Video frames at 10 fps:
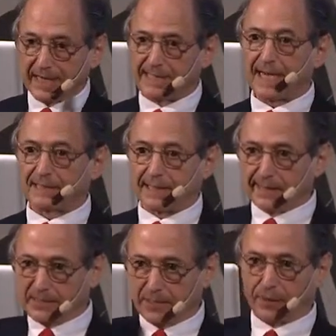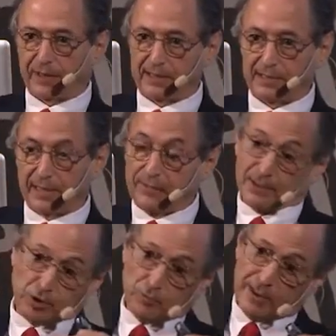attacks the antibodies
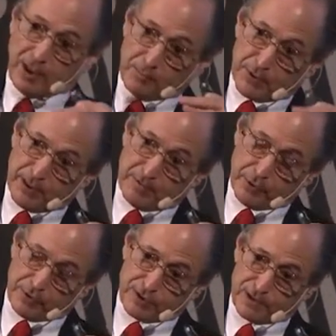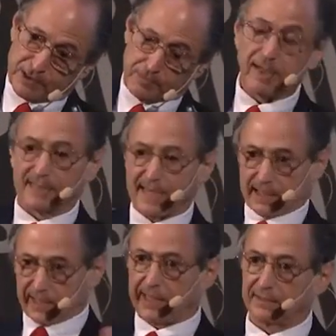that should be helping the immune system
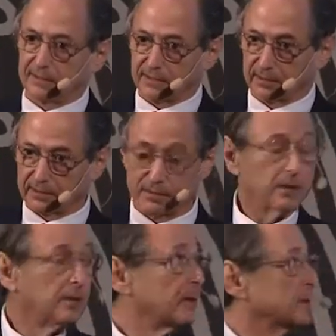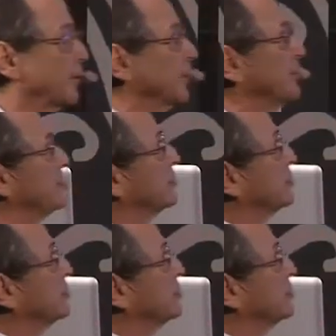attack the cancer cells. So what you need to